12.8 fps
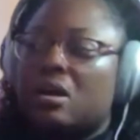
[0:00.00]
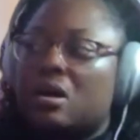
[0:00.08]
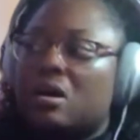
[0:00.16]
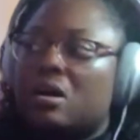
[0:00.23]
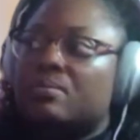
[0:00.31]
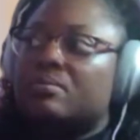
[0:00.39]

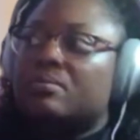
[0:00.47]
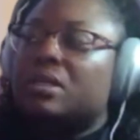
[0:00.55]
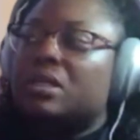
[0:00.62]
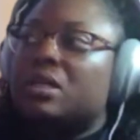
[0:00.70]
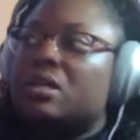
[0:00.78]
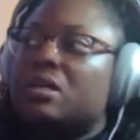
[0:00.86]

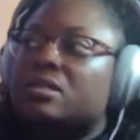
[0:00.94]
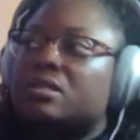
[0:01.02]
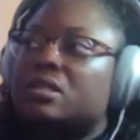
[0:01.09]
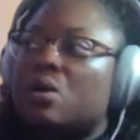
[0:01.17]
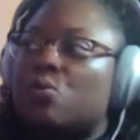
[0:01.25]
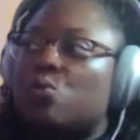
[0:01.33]

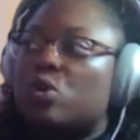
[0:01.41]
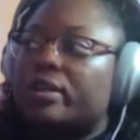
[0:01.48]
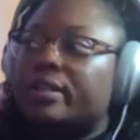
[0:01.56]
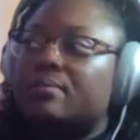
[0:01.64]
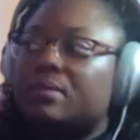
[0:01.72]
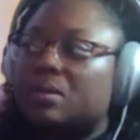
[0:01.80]
Because I
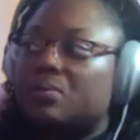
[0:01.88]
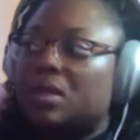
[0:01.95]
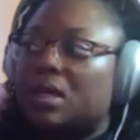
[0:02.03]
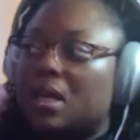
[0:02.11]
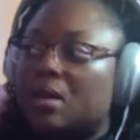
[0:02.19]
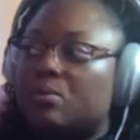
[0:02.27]
want them to
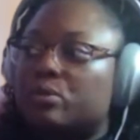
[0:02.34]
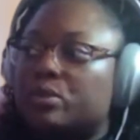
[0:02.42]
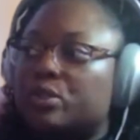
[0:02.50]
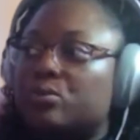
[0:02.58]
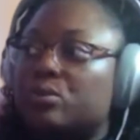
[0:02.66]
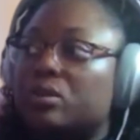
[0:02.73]
be
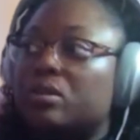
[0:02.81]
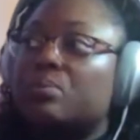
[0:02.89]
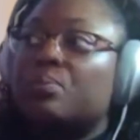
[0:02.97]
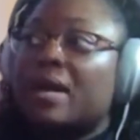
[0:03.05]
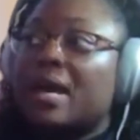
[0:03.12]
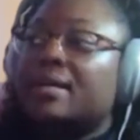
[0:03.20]
able to
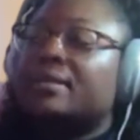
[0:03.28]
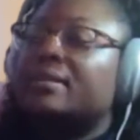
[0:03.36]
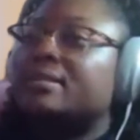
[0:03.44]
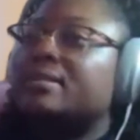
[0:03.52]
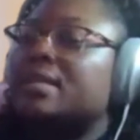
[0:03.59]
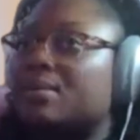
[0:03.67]
look back
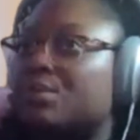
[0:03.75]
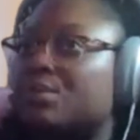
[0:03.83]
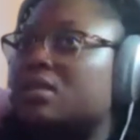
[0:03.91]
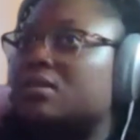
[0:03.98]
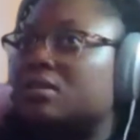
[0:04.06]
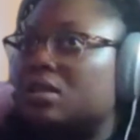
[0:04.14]
at the
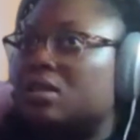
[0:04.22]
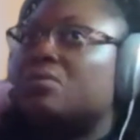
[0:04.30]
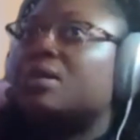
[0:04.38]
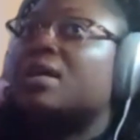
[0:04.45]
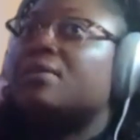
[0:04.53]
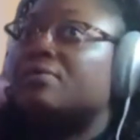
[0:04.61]
statement and see,
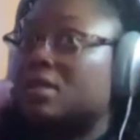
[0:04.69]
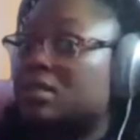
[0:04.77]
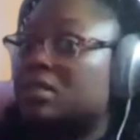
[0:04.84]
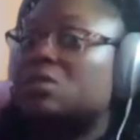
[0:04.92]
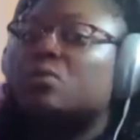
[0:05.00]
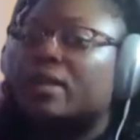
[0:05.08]
okay,
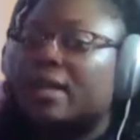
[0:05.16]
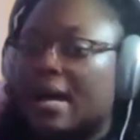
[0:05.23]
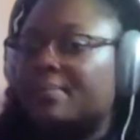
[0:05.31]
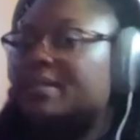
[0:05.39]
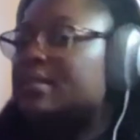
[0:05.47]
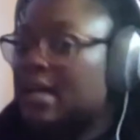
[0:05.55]
this is what
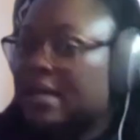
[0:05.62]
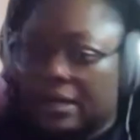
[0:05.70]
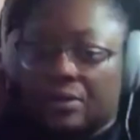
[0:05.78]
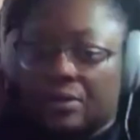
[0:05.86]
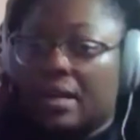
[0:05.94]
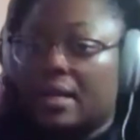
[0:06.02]
happened
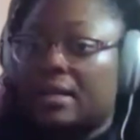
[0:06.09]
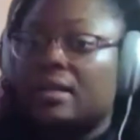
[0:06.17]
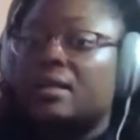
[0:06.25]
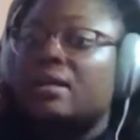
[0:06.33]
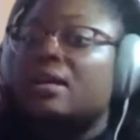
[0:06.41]
second grade.